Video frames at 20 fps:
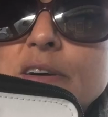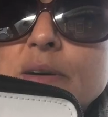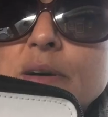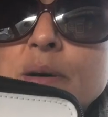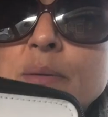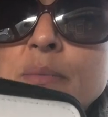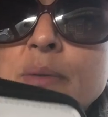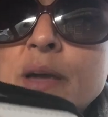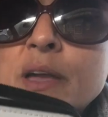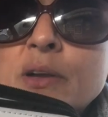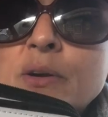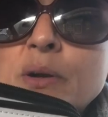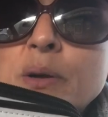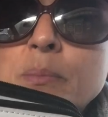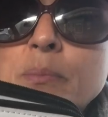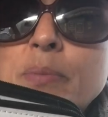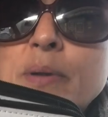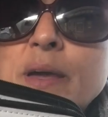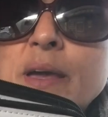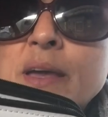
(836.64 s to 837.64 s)
a
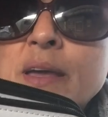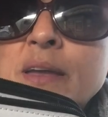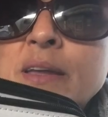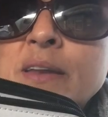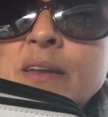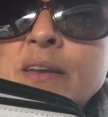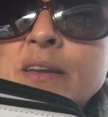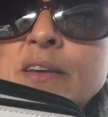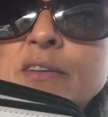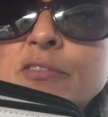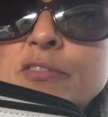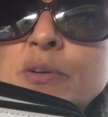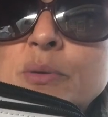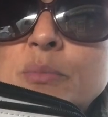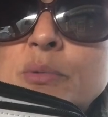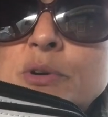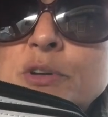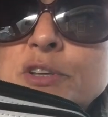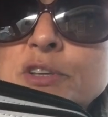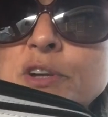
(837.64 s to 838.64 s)
Micron pen, a few
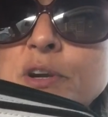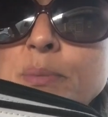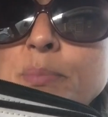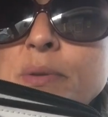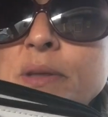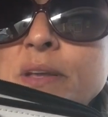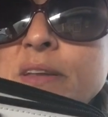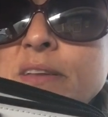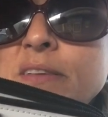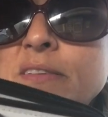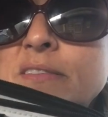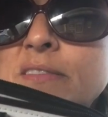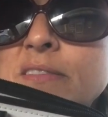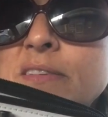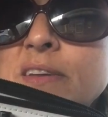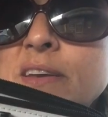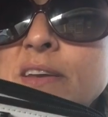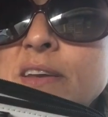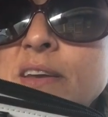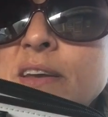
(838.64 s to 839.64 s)
more Sharpies.
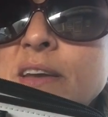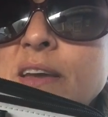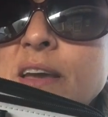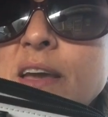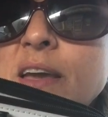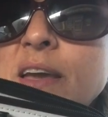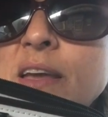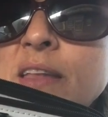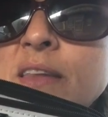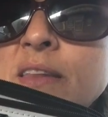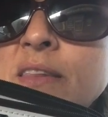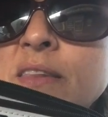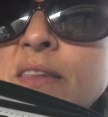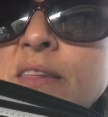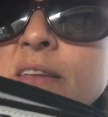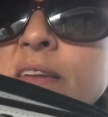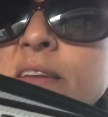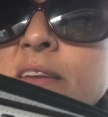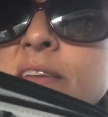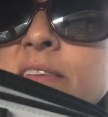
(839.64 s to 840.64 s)
And
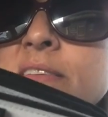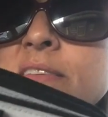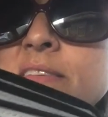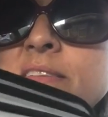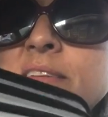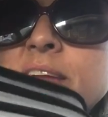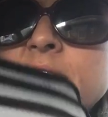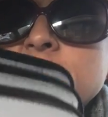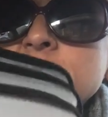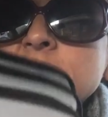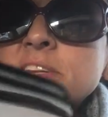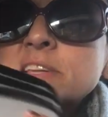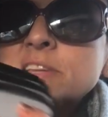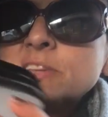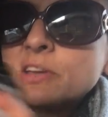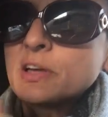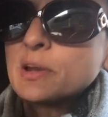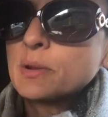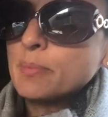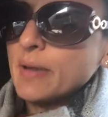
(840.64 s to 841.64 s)
this is actually
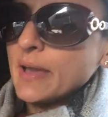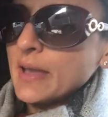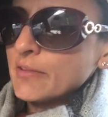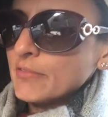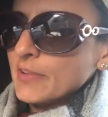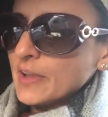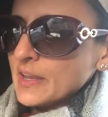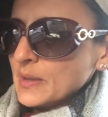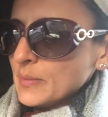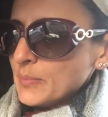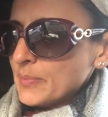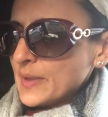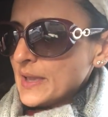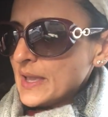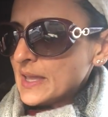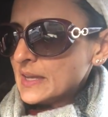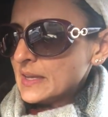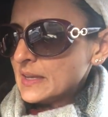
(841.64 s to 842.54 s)
not a bad writing pen.